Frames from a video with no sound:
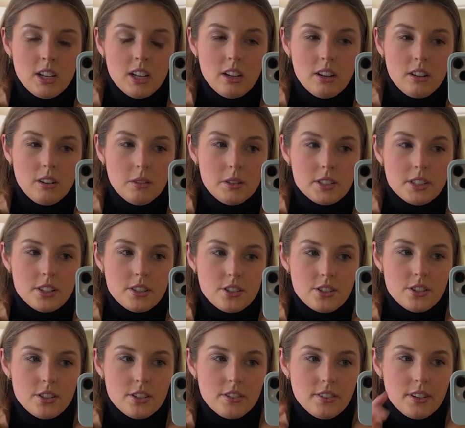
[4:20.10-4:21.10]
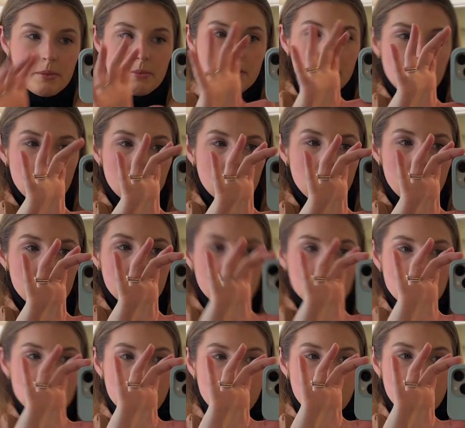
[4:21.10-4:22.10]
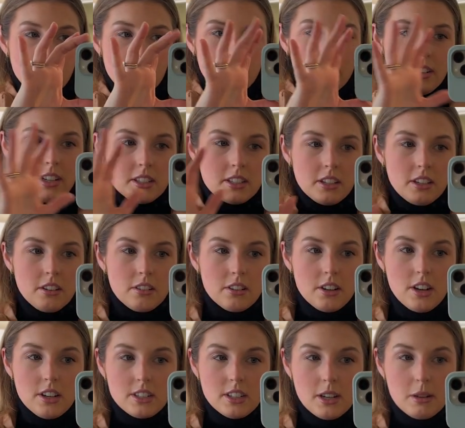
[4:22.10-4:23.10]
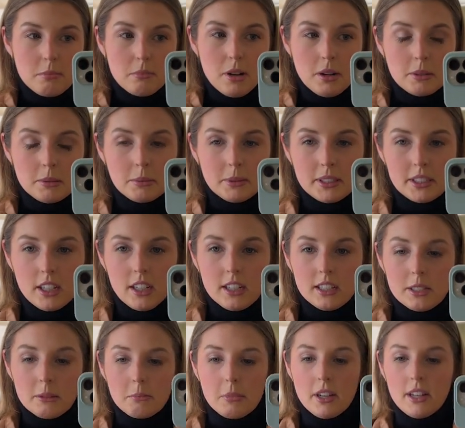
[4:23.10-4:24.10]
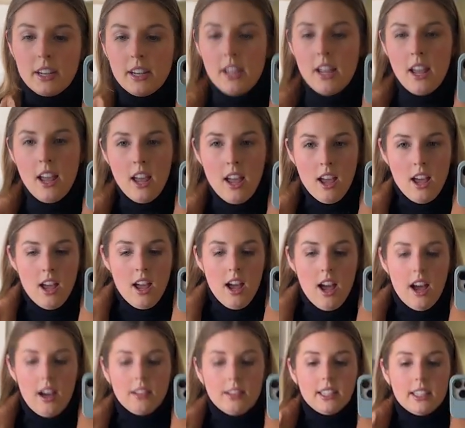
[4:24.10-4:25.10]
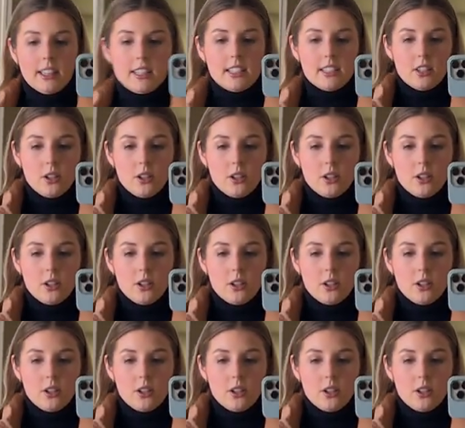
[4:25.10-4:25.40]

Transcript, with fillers: always unsure if I'm saying that correctly or not. I'm probably not, but I'll link this